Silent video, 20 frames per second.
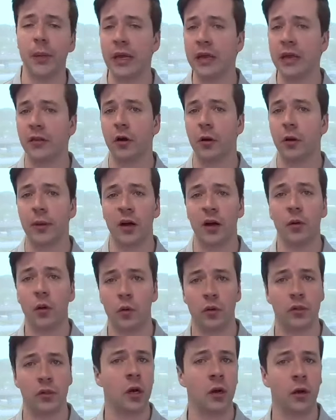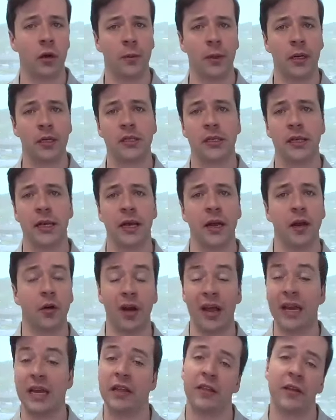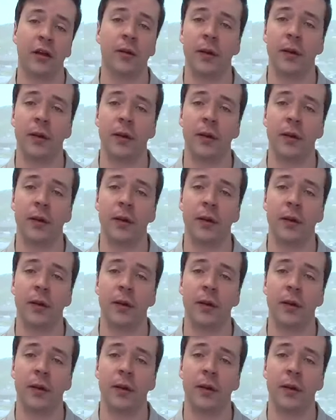either about what we're talking about today or anything